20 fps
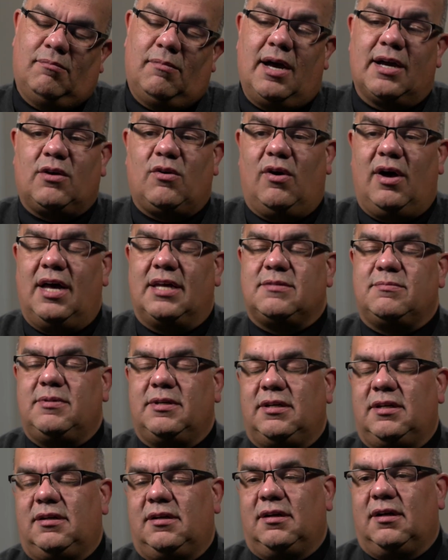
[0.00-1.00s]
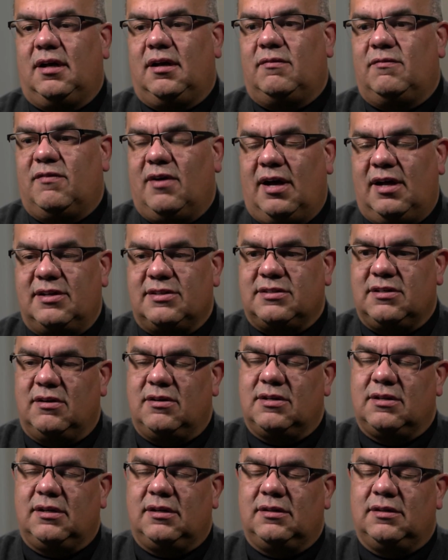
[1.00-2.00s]
Michael has been
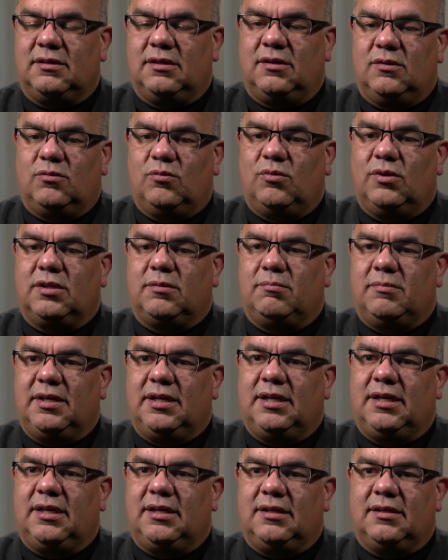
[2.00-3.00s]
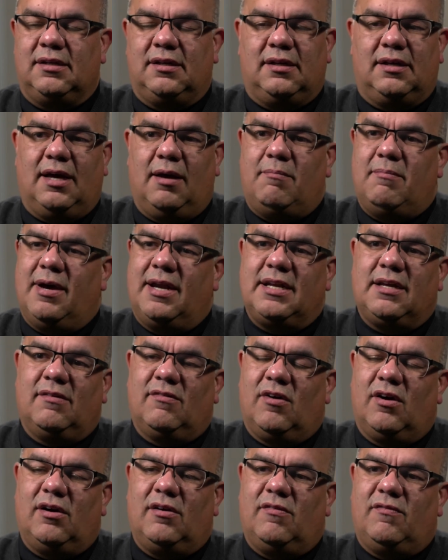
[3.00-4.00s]
volunteering with me at many of
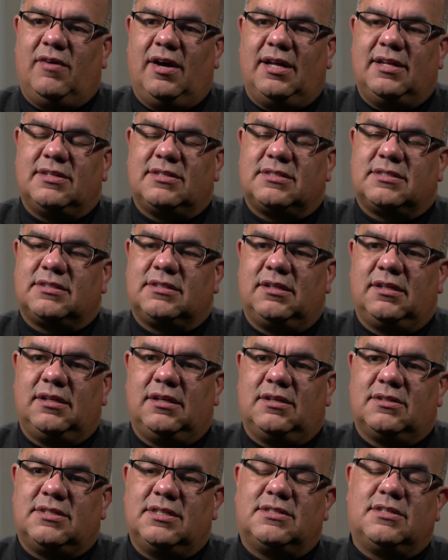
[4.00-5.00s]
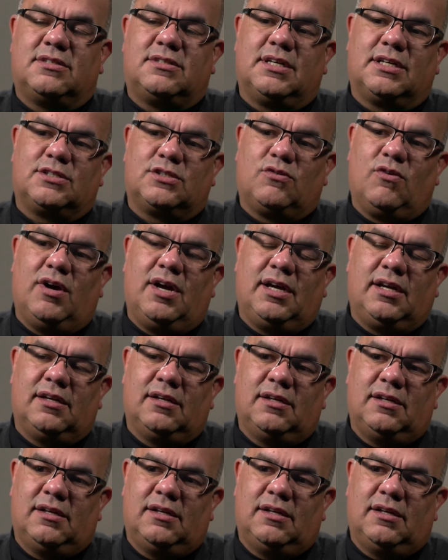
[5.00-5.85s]
our events since the 6th grade,